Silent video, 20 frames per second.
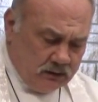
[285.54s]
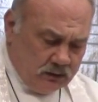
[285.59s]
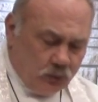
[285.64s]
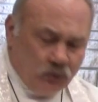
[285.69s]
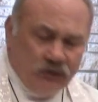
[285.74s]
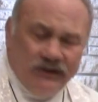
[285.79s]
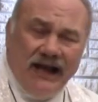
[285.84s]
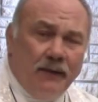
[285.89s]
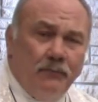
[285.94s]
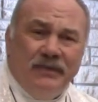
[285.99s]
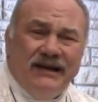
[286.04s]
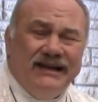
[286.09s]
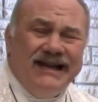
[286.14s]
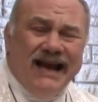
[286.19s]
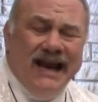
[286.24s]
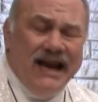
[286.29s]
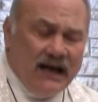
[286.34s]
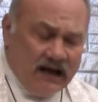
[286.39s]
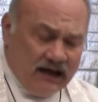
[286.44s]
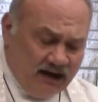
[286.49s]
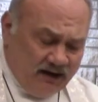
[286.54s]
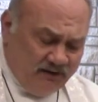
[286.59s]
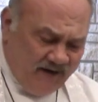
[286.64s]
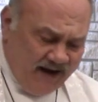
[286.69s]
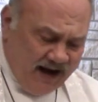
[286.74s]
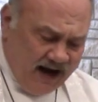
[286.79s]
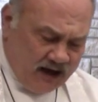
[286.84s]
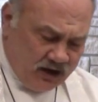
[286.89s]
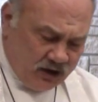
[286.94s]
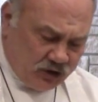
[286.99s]
will not be taken
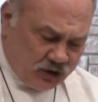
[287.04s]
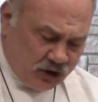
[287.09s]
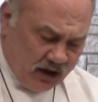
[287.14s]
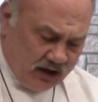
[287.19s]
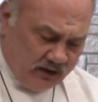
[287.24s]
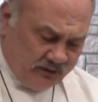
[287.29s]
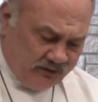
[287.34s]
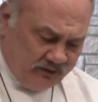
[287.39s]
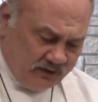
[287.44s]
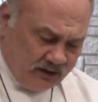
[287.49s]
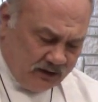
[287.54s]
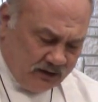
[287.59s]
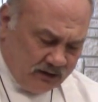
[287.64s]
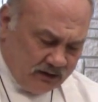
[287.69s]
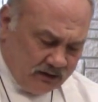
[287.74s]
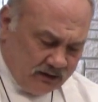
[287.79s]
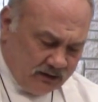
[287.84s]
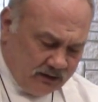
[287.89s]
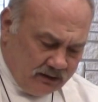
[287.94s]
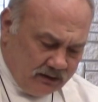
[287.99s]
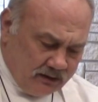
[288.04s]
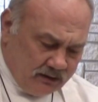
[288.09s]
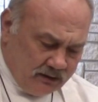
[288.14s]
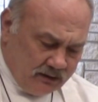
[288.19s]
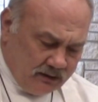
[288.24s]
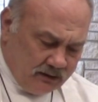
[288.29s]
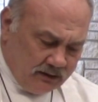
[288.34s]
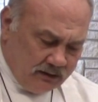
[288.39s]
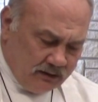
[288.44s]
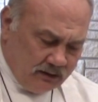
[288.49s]
advantage of.
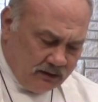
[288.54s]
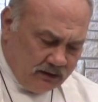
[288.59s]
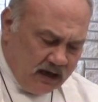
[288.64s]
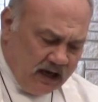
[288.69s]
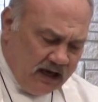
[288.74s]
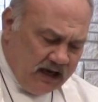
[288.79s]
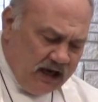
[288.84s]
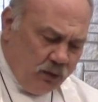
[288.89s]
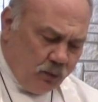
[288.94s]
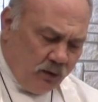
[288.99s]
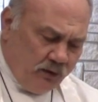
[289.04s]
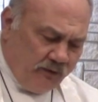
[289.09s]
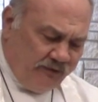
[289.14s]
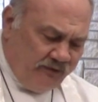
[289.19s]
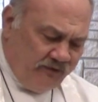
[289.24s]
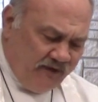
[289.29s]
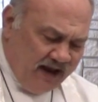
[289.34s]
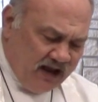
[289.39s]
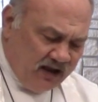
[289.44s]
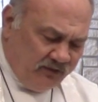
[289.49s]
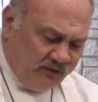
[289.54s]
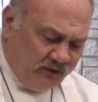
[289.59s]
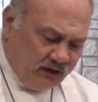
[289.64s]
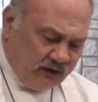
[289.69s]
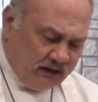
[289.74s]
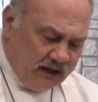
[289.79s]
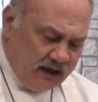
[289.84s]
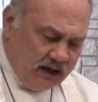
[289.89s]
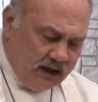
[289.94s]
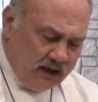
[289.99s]
He will
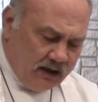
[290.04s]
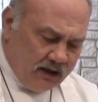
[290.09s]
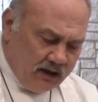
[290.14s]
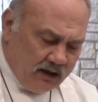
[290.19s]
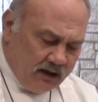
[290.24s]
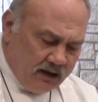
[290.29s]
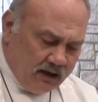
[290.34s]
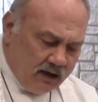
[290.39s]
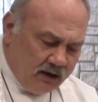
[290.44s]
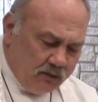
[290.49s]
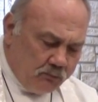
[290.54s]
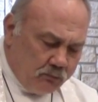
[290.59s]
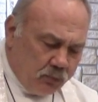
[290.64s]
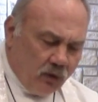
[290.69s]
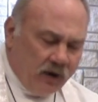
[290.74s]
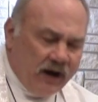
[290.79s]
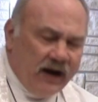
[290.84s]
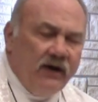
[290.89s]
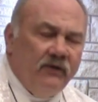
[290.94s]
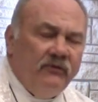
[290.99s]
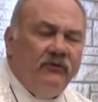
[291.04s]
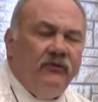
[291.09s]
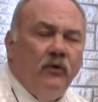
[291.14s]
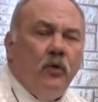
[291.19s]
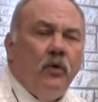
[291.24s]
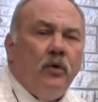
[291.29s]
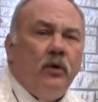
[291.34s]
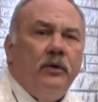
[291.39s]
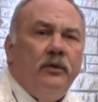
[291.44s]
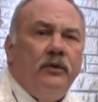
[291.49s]
faithfully bring
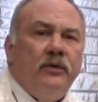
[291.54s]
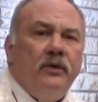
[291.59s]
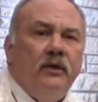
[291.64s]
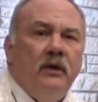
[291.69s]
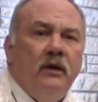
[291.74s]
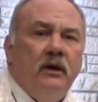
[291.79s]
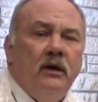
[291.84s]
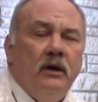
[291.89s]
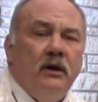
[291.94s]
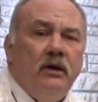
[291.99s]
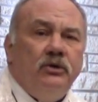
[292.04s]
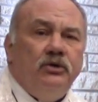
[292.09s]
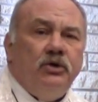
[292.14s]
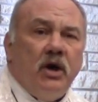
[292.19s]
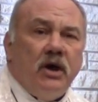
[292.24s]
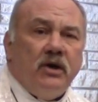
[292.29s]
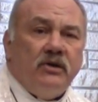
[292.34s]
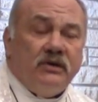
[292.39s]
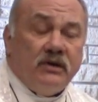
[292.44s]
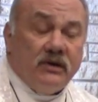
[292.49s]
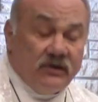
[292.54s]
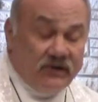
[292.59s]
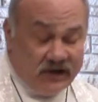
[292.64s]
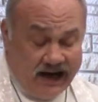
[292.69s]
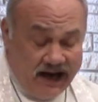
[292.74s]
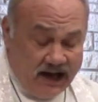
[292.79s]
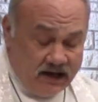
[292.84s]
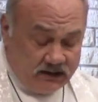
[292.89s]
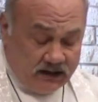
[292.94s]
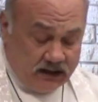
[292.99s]
forth justice.
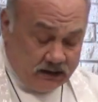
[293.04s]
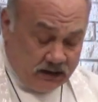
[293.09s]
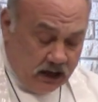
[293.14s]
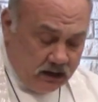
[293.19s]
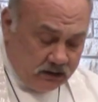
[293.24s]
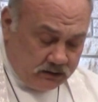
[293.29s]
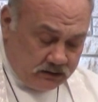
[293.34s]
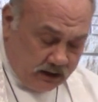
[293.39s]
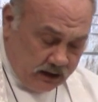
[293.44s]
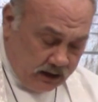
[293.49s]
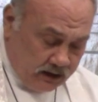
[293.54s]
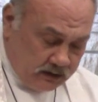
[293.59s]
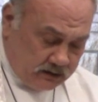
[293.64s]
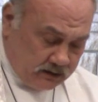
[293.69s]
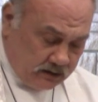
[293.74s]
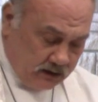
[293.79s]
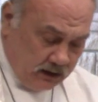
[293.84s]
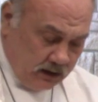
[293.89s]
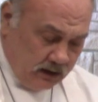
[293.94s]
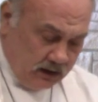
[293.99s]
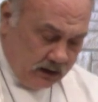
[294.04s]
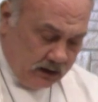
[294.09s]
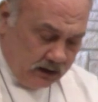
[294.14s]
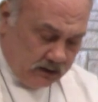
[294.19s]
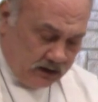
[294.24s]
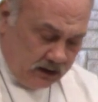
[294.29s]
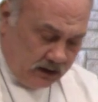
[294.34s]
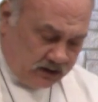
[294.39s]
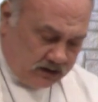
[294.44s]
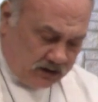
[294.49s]
And as he does this,
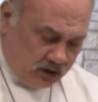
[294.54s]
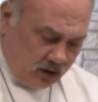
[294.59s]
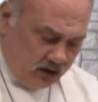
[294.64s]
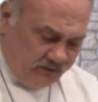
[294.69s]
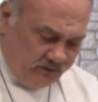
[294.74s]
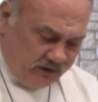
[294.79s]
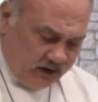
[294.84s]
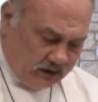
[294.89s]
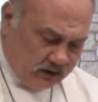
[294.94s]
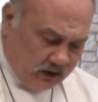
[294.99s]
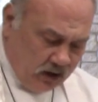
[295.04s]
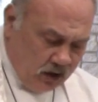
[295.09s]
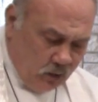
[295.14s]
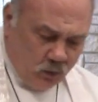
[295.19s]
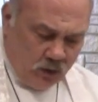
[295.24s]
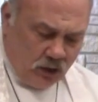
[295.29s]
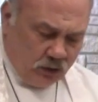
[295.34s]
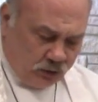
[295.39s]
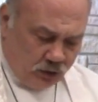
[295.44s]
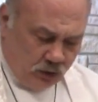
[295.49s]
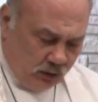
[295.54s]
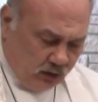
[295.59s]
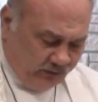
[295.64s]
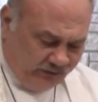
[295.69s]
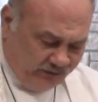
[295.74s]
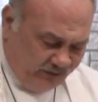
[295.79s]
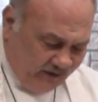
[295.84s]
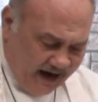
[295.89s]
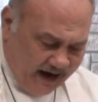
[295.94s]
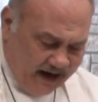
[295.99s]
this servant won't grow
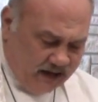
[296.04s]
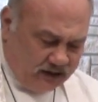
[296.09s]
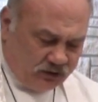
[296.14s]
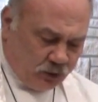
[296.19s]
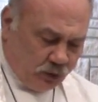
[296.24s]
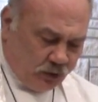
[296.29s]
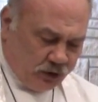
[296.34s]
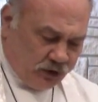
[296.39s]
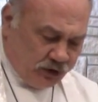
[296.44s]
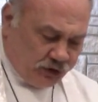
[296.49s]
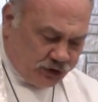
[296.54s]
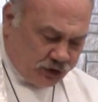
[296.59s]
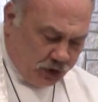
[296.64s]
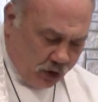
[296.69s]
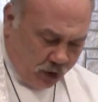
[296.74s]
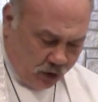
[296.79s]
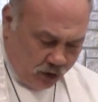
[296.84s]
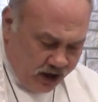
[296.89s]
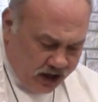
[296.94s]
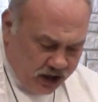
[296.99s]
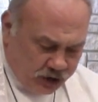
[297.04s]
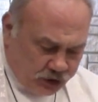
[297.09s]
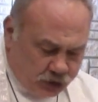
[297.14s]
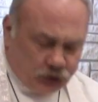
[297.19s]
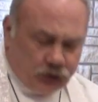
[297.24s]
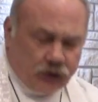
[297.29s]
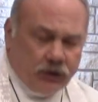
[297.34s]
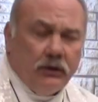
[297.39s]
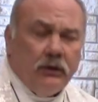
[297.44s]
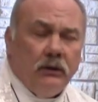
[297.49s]
faint or
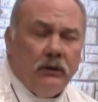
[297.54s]
discouraged.